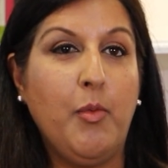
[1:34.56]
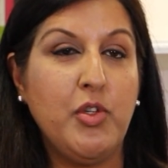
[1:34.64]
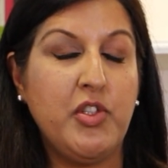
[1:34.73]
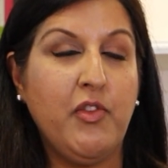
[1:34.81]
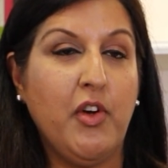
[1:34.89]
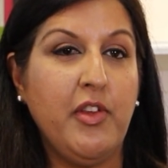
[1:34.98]

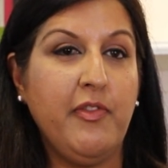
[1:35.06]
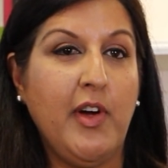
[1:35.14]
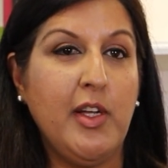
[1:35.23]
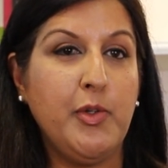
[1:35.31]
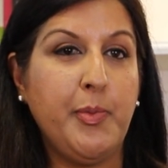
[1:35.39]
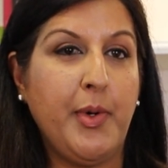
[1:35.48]
Once you've got the
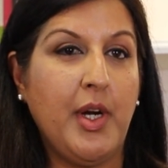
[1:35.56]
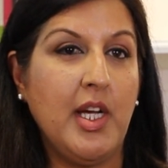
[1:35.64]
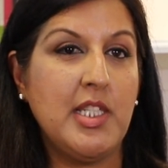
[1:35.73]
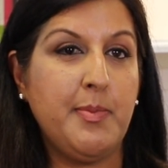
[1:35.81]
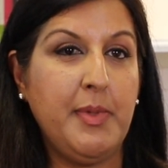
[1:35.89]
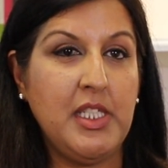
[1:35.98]
final
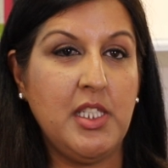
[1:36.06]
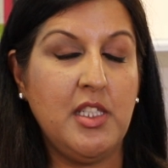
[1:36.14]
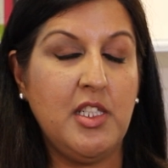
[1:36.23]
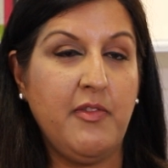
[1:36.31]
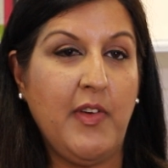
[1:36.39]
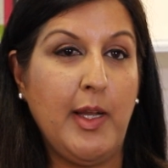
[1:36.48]
price, speak to
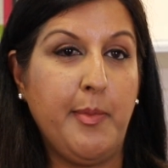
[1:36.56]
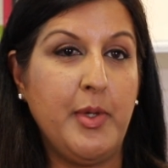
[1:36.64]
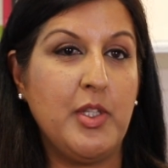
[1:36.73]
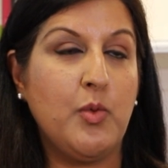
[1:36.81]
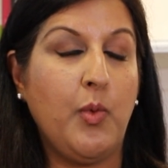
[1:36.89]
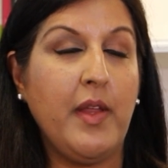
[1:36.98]
the
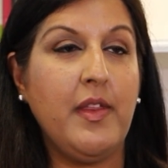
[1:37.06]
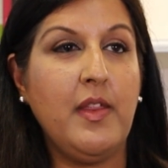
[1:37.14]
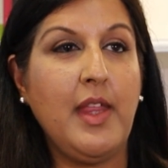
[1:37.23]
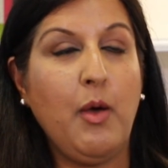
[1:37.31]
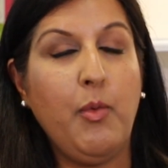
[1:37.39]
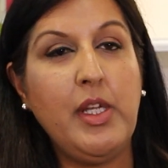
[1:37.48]
developers. Whether
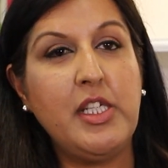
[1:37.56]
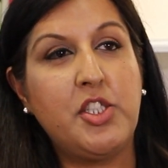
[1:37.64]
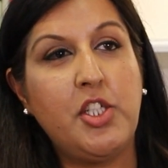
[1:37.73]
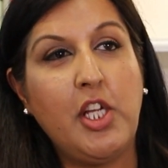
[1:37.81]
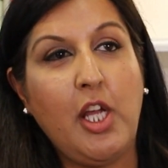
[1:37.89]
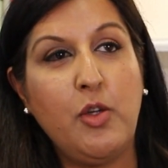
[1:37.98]
they're willing
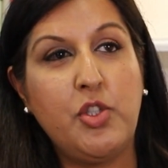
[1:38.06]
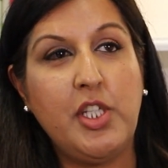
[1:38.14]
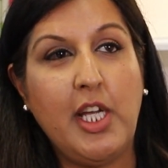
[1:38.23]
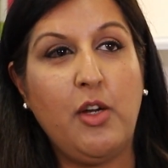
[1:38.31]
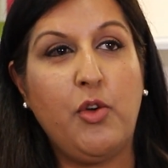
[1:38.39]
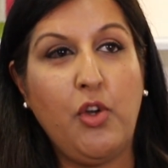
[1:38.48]
to
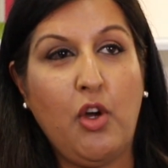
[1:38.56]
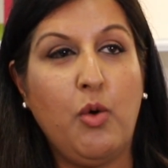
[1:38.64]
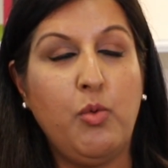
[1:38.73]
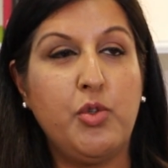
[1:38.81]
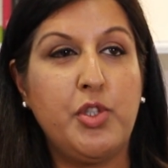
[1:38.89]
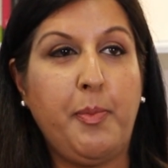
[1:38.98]
negotiate or
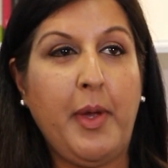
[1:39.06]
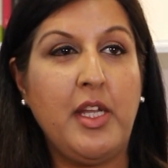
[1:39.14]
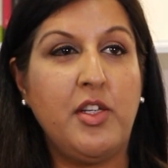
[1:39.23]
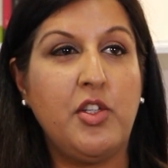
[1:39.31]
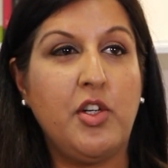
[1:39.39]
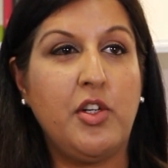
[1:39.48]
not will
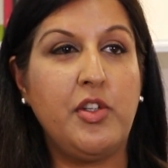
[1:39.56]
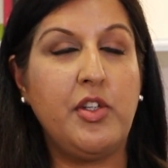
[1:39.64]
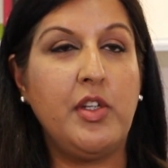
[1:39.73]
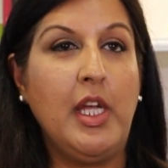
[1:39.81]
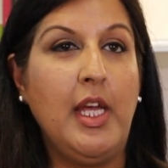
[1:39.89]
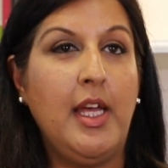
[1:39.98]
depend
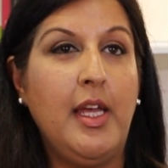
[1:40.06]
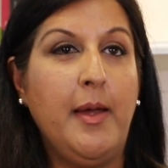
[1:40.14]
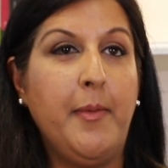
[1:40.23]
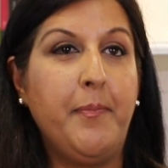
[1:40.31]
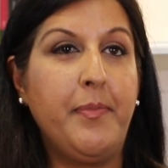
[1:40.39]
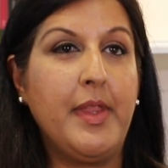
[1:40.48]
on
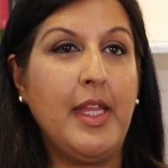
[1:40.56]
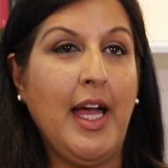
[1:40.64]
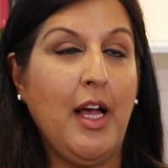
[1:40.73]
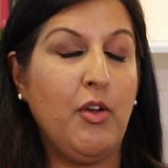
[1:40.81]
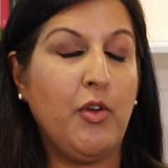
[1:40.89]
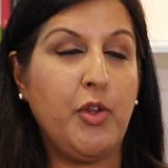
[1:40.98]

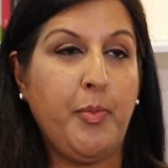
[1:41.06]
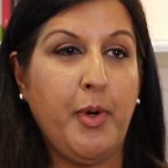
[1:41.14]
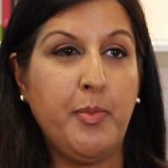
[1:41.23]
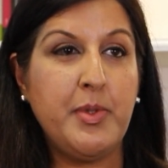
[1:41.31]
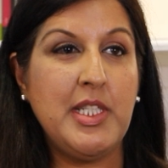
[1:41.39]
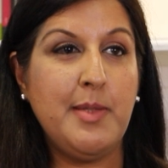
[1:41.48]
how long the
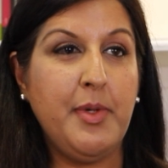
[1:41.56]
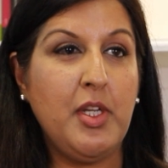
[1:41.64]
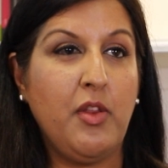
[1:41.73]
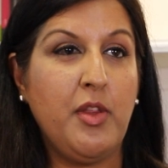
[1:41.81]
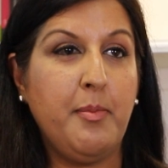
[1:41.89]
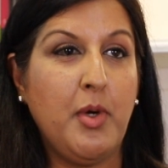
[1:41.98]
property's been
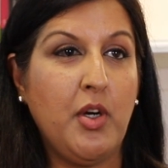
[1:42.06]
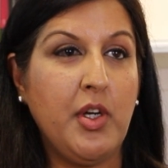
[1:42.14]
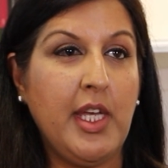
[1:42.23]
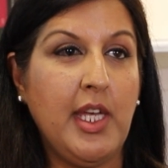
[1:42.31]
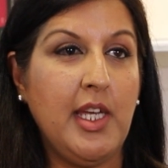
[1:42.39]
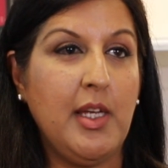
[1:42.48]
on the
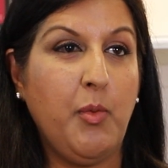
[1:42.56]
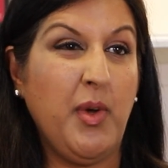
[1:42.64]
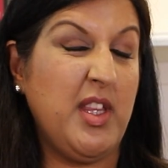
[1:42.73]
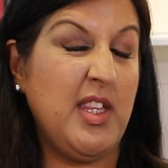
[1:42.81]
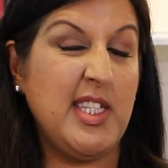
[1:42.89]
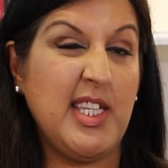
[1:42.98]
market,
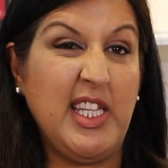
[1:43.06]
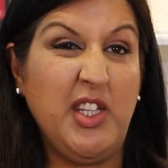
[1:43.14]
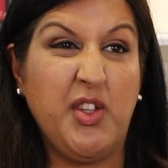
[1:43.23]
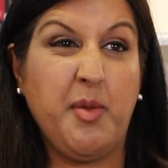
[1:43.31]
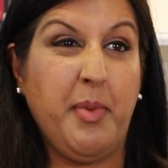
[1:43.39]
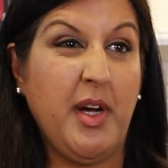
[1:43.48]
whether there's
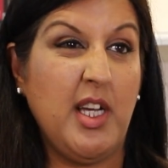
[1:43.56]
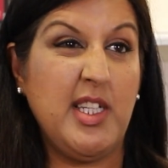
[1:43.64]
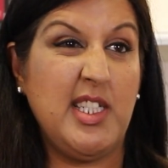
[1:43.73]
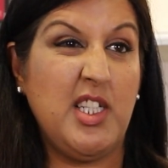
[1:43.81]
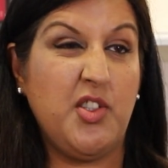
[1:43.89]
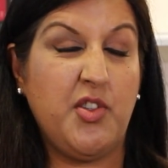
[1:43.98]
any other
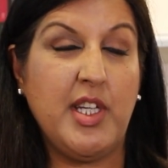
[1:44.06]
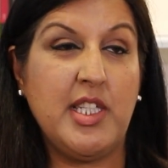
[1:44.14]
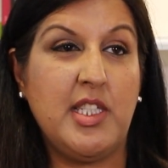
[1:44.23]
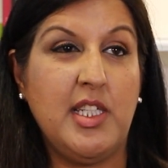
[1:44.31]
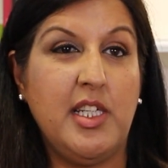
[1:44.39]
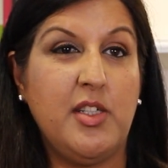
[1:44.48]
buyers
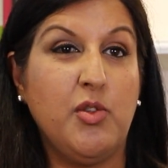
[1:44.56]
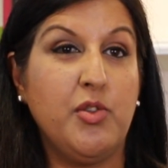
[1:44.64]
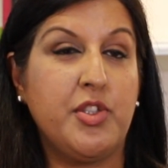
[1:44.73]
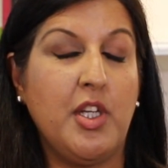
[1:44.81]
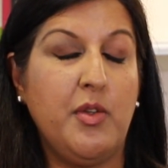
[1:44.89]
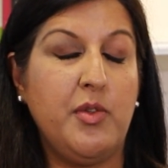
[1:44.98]
interested,
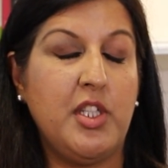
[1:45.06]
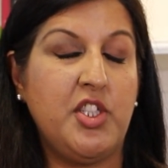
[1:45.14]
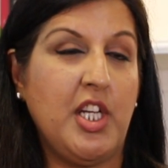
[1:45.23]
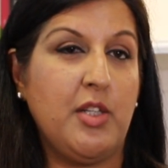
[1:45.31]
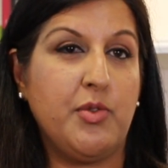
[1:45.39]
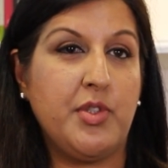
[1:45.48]
also the
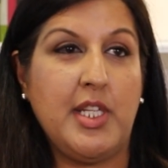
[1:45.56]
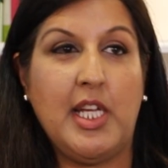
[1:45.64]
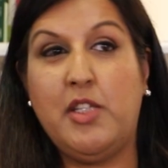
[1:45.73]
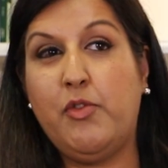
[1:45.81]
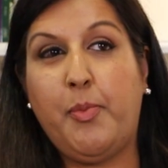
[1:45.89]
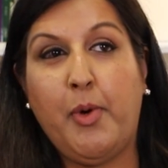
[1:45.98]
general
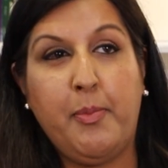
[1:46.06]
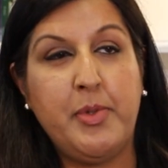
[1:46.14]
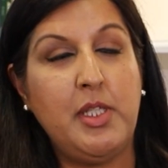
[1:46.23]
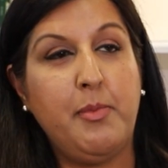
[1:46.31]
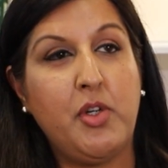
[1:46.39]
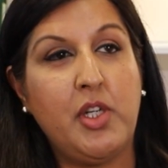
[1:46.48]
state of the
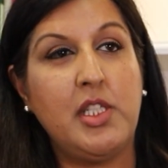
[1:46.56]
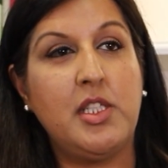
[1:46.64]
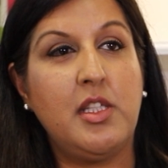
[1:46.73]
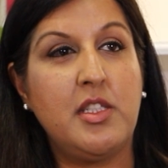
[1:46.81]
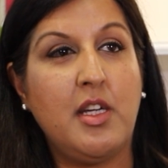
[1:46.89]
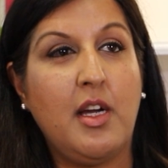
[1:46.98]
property market
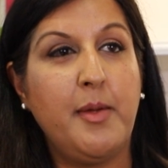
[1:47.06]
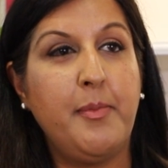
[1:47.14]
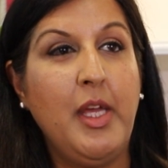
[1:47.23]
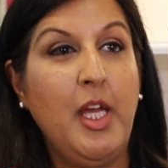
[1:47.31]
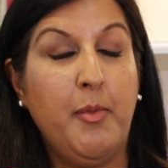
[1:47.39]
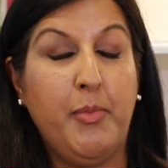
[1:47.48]
at the time.
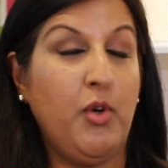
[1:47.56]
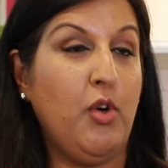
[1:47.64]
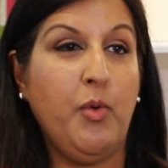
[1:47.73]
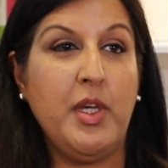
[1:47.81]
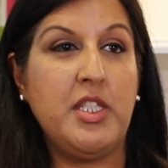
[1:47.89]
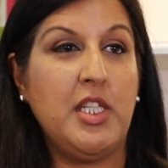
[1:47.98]
But
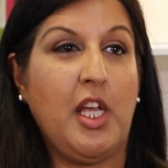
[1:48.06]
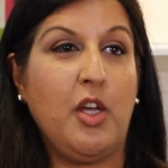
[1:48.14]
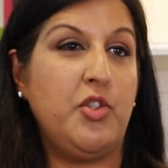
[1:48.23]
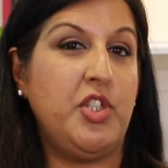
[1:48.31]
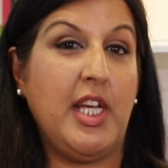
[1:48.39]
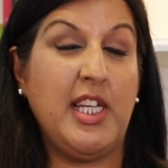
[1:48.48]
always
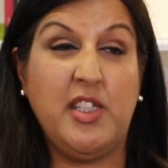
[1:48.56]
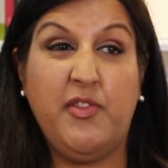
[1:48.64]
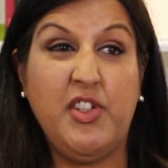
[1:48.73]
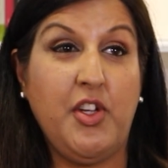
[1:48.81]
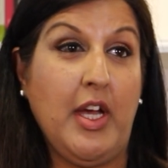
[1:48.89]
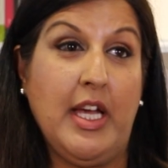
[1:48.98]
negotiate.
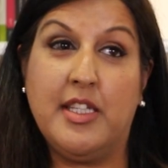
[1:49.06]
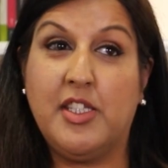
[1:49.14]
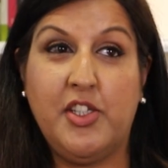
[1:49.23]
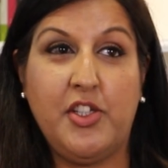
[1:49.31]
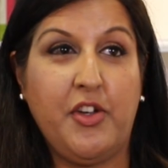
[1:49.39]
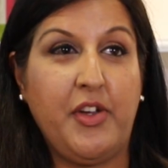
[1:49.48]
If you don't
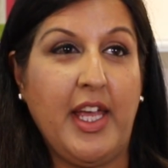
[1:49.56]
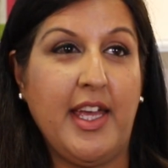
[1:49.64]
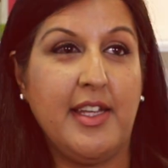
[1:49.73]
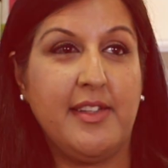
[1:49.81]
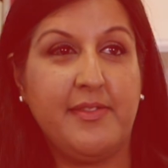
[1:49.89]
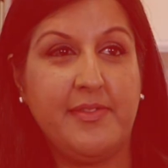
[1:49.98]
ask, you don't
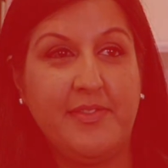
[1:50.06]
get.